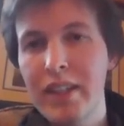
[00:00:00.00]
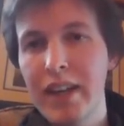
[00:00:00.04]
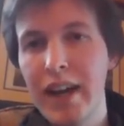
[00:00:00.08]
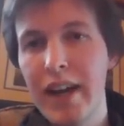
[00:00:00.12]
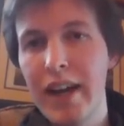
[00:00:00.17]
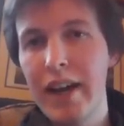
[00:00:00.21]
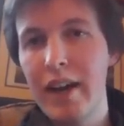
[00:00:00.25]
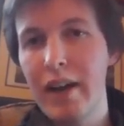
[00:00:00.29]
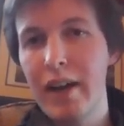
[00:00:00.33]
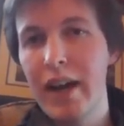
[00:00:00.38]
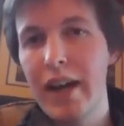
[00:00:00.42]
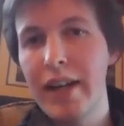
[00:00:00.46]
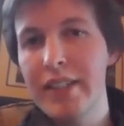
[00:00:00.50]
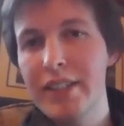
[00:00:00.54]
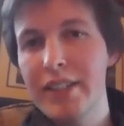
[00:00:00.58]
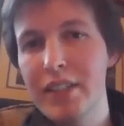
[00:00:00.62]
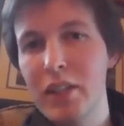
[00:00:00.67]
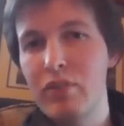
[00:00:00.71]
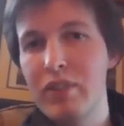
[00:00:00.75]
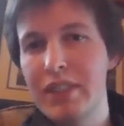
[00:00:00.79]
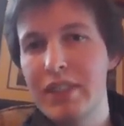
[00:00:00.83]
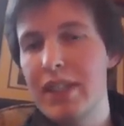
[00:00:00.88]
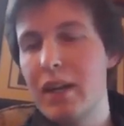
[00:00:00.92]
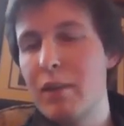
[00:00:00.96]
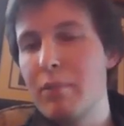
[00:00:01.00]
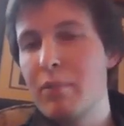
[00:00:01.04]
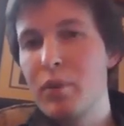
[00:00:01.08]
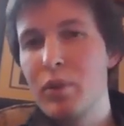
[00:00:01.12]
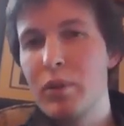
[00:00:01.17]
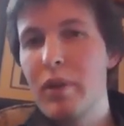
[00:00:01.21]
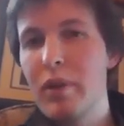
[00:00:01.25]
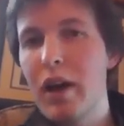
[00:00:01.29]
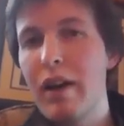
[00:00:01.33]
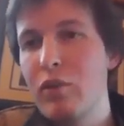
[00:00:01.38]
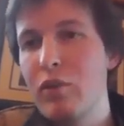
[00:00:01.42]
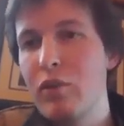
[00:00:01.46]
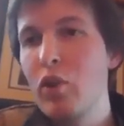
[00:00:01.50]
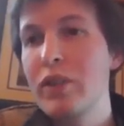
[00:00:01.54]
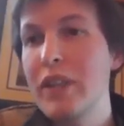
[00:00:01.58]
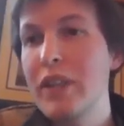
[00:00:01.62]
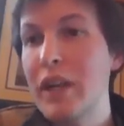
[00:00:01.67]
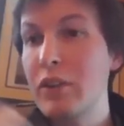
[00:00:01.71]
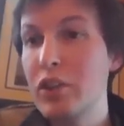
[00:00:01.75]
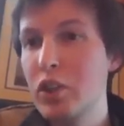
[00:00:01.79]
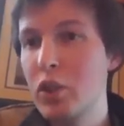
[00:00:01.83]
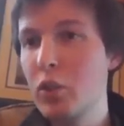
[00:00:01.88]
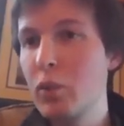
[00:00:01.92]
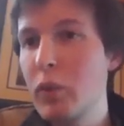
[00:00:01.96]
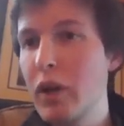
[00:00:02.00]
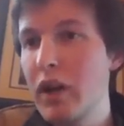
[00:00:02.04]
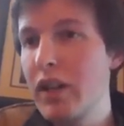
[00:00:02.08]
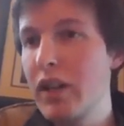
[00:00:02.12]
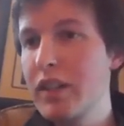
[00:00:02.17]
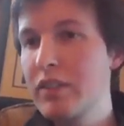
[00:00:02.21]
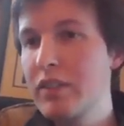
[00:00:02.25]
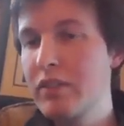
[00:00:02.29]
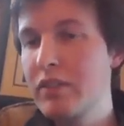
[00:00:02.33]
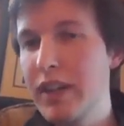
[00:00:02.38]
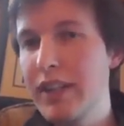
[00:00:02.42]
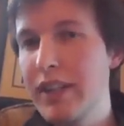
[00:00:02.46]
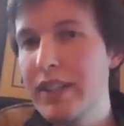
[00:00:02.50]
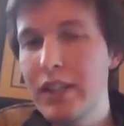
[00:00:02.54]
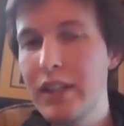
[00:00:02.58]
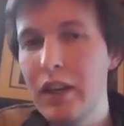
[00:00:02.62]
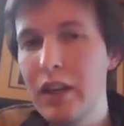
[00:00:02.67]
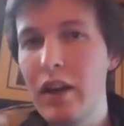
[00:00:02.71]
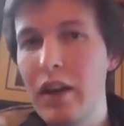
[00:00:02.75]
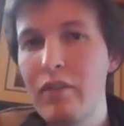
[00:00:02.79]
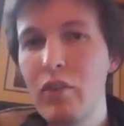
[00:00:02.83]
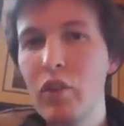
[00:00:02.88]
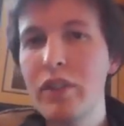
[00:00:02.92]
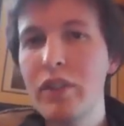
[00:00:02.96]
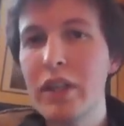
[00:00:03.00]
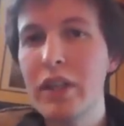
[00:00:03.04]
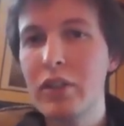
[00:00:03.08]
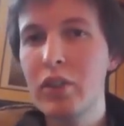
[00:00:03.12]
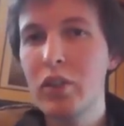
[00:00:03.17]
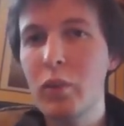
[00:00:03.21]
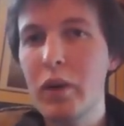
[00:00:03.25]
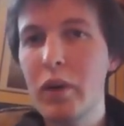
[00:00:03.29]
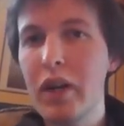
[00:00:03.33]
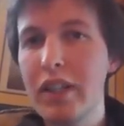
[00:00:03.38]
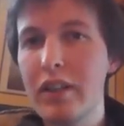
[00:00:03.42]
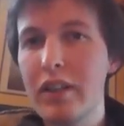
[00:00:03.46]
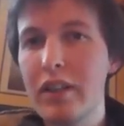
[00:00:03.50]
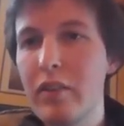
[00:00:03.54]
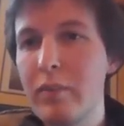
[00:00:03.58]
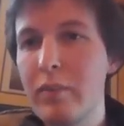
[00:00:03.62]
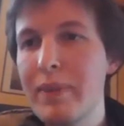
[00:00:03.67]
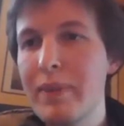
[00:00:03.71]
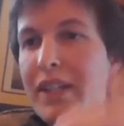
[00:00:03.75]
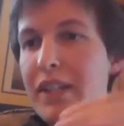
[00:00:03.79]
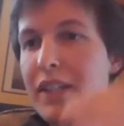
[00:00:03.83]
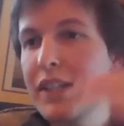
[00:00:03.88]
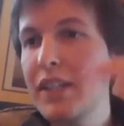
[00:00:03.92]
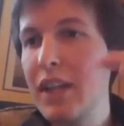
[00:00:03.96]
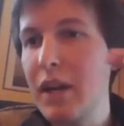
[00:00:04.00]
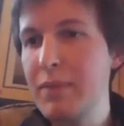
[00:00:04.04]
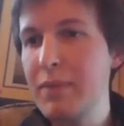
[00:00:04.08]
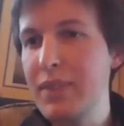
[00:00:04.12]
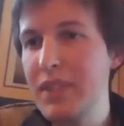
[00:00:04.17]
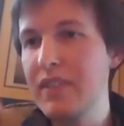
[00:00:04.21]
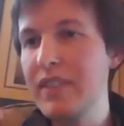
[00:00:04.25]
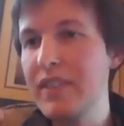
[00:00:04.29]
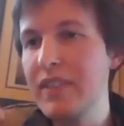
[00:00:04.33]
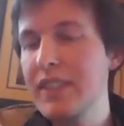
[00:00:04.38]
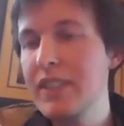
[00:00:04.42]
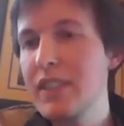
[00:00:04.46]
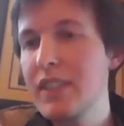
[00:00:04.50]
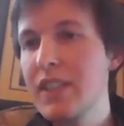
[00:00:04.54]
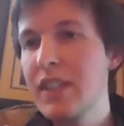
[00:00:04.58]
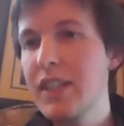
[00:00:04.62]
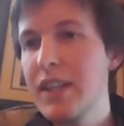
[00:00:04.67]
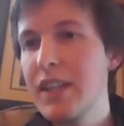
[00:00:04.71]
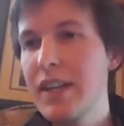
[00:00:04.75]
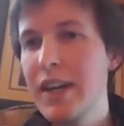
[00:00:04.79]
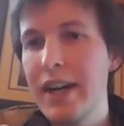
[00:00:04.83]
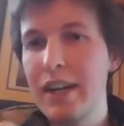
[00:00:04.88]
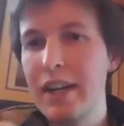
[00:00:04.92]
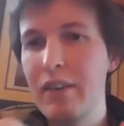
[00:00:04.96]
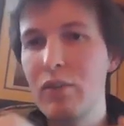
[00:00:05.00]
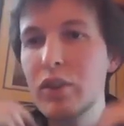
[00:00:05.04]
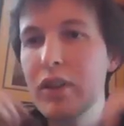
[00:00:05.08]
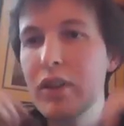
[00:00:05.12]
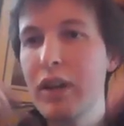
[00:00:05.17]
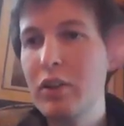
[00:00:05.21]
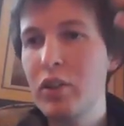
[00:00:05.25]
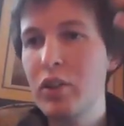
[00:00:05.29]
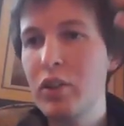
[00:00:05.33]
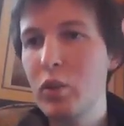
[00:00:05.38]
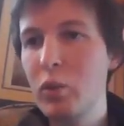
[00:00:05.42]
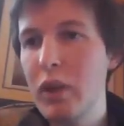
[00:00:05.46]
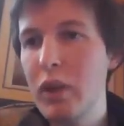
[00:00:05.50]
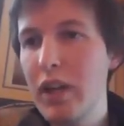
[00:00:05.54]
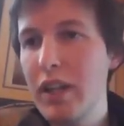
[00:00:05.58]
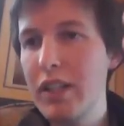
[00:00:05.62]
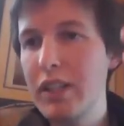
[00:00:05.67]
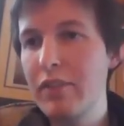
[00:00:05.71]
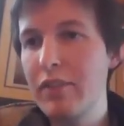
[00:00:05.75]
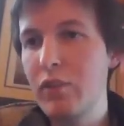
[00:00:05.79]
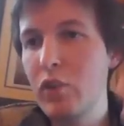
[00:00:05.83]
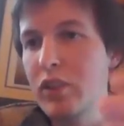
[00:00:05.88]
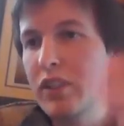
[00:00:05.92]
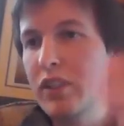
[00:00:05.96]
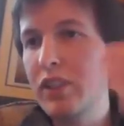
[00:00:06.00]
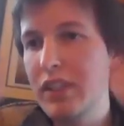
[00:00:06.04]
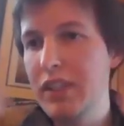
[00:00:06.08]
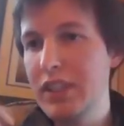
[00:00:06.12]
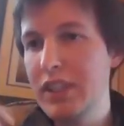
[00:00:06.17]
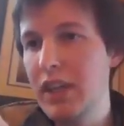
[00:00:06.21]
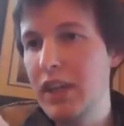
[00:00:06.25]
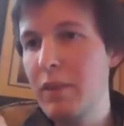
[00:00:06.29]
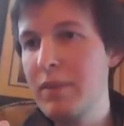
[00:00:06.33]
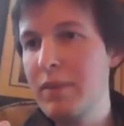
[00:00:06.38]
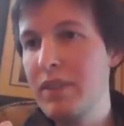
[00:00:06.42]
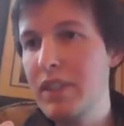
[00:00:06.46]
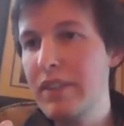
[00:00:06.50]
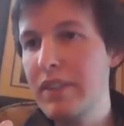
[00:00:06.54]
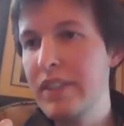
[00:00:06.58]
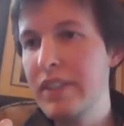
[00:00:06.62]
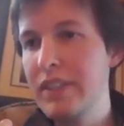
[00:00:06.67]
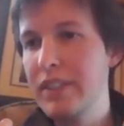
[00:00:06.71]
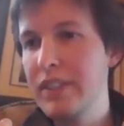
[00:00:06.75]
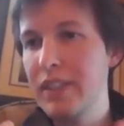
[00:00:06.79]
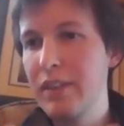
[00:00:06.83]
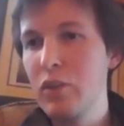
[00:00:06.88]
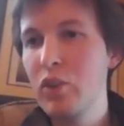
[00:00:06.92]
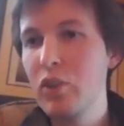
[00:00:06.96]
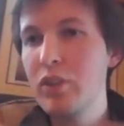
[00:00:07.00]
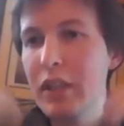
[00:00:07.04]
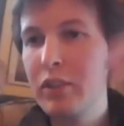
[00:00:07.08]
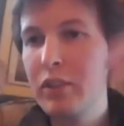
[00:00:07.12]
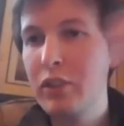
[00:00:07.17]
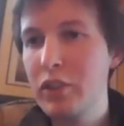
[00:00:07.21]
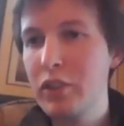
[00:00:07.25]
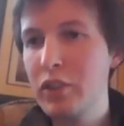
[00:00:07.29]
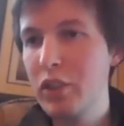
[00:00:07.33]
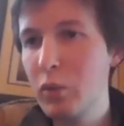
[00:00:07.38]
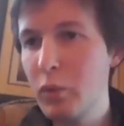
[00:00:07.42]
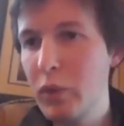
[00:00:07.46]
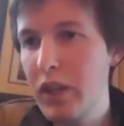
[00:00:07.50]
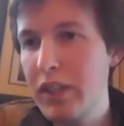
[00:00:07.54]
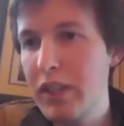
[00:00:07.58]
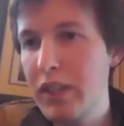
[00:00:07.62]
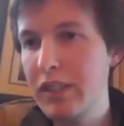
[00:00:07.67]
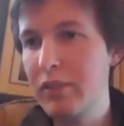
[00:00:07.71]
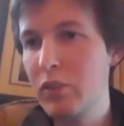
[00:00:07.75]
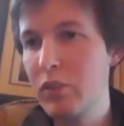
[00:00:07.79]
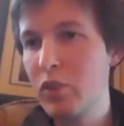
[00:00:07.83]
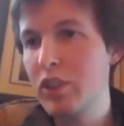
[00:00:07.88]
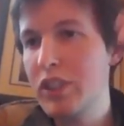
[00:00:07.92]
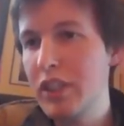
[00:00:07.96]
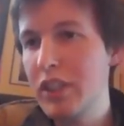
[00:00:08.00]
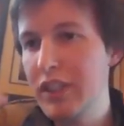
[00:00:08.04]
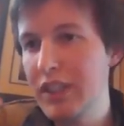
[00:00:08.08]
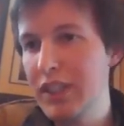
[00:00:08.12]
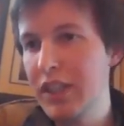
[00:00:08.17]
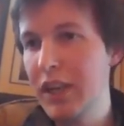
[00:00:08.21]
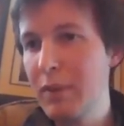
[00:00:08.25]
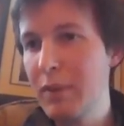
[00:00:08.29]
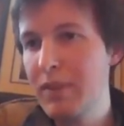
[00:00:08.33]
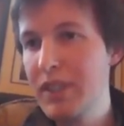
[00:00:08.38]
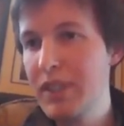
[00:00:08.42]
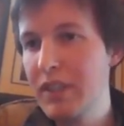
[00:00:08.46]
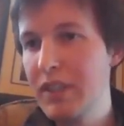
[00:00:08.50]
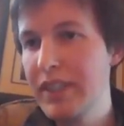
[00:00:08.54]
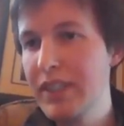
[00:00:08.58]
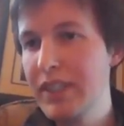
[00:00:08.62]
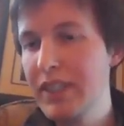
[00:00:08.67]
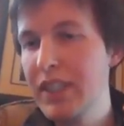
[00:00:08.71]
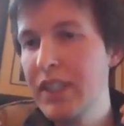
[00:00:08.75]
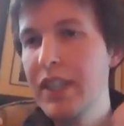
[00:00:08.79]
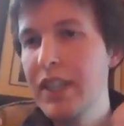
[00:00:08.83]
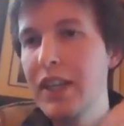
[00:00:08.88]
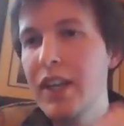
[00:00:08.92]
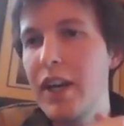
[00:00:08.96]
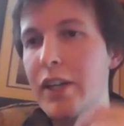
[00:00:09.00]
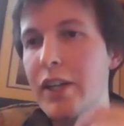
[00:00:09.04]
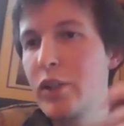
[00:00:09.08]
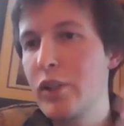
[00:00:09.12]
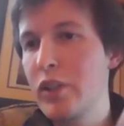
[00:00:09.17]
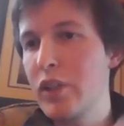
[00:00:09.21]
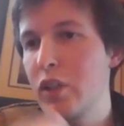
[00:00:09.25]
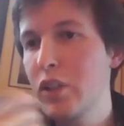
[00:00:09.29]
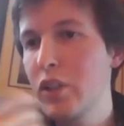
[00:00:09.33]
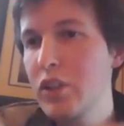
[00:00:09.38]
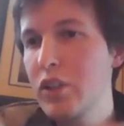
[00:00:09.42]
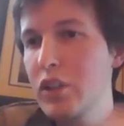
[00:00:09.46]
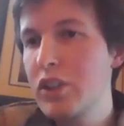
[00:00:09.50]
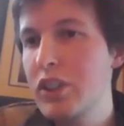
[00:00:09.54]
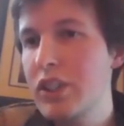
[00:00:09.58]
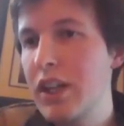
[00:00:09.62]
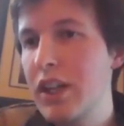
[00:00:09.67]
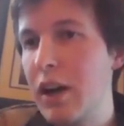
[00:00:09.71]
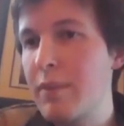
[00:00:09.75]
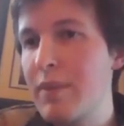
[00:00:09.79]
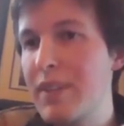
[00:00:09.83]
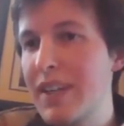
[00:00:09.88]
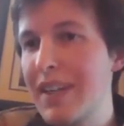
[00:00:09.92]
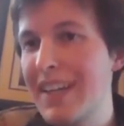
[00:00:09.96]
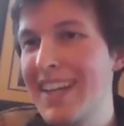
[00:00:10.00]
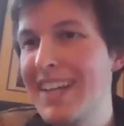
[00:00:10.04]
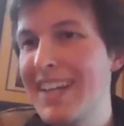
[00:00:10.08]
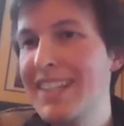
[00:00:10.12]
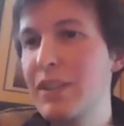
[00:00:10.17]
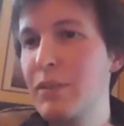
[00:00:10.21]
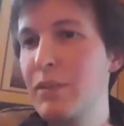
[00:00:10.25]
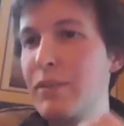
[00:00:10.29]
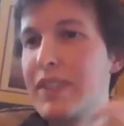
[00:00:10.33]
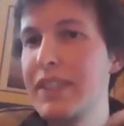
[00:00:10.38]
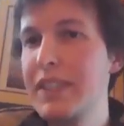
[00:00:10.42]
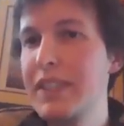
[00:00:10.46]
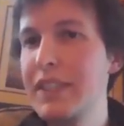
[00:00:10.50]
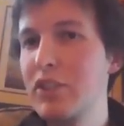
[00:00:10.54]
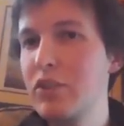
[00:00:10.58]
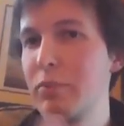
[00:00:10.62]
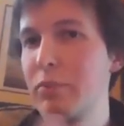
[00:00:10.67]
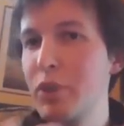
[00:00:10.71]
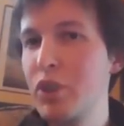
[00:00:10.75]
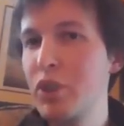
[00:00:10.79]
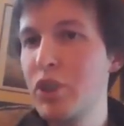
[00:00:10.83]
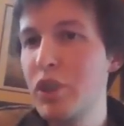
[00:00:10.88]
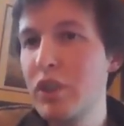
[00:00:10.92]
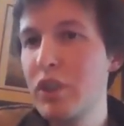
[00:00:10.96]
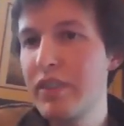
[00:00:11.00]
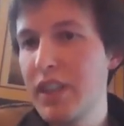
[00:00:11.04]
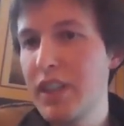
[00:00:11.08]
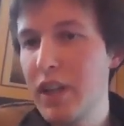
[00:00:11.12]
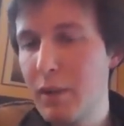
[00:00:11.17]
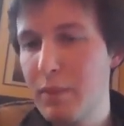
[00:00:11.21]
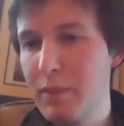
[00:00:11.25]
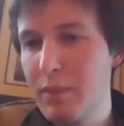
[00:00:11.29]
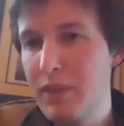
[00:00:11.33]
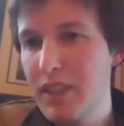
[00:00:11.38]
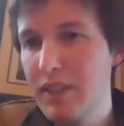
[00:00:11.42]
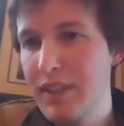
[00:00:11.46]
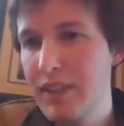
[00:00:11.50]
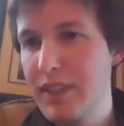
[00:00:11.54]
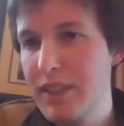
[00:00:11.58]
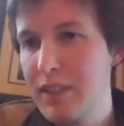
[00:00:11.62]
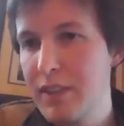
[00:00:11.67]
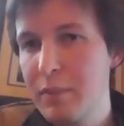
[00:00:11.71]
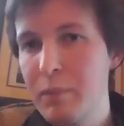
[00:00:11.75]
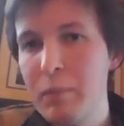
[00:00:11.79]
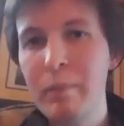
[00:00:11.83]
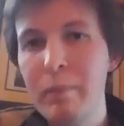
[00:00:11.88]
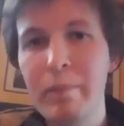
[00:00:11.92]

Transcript: And so, for example, I've looked out into the world, right? I've looked out into the world and I've obtained a time series. And I've looked out into the world and I've got another time series. And I've looked out into the world and I've got another time series. I do it lots and lots of times and I get some distribution over time series.